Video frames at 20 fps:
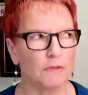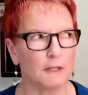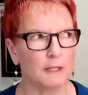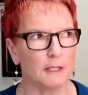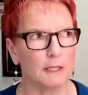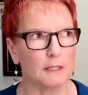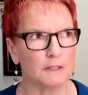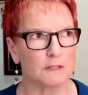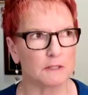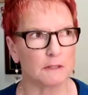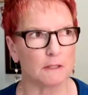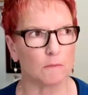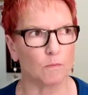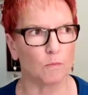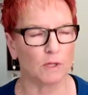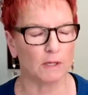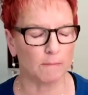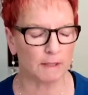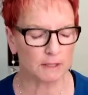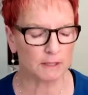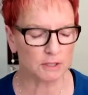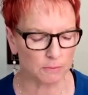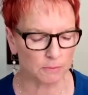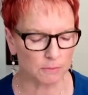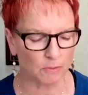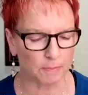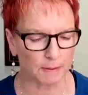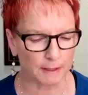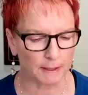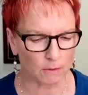of my
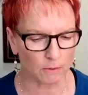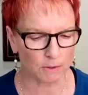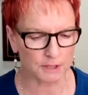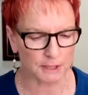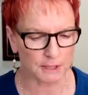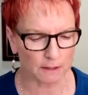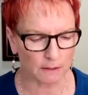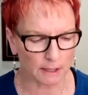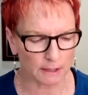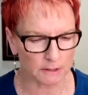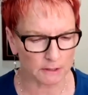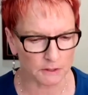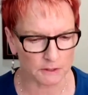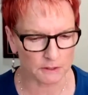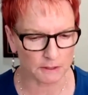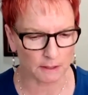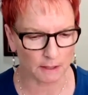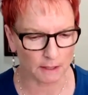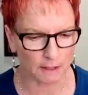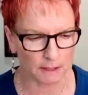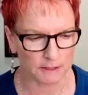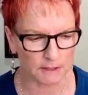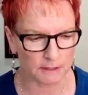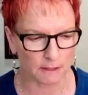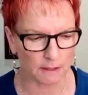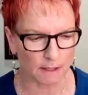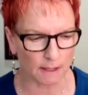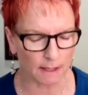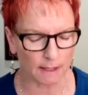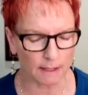superpowers I like to say is
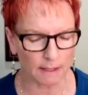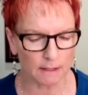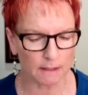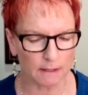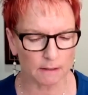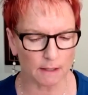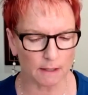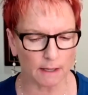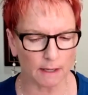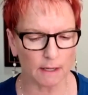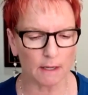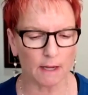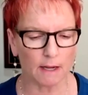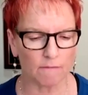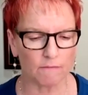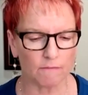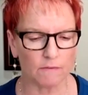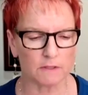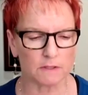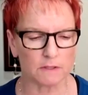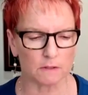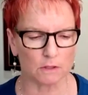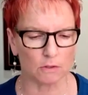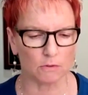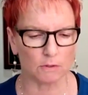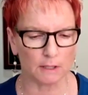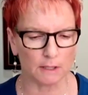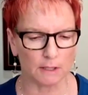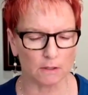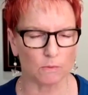that I have this
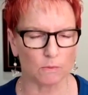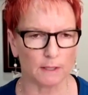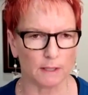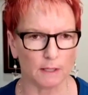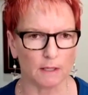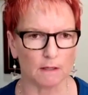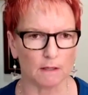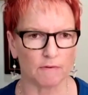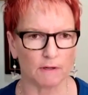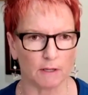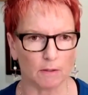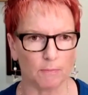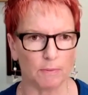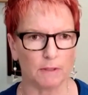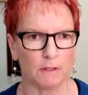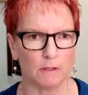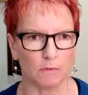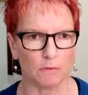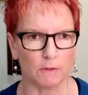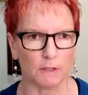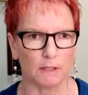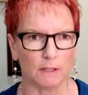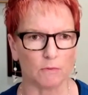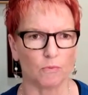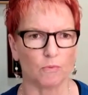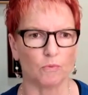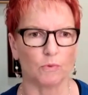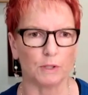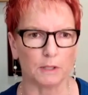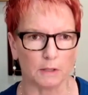unique way of helping you get
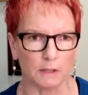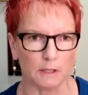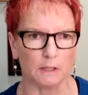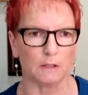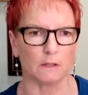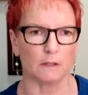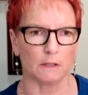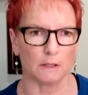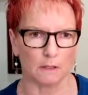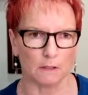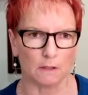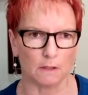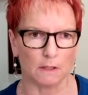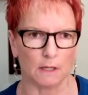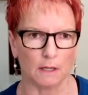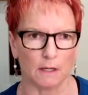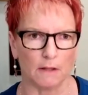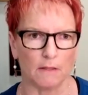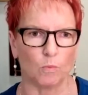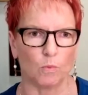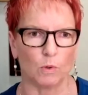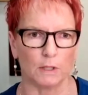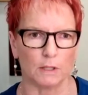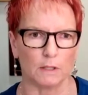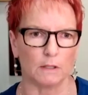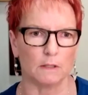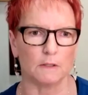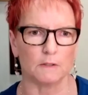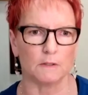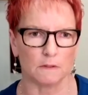really clear on
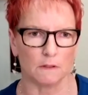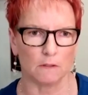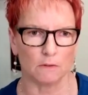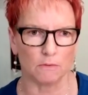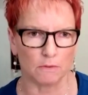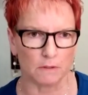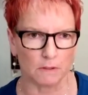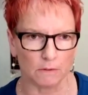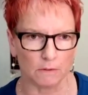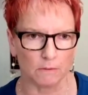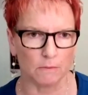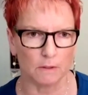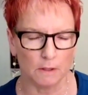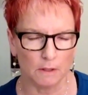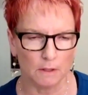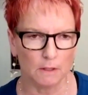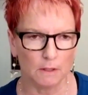what it is that you do.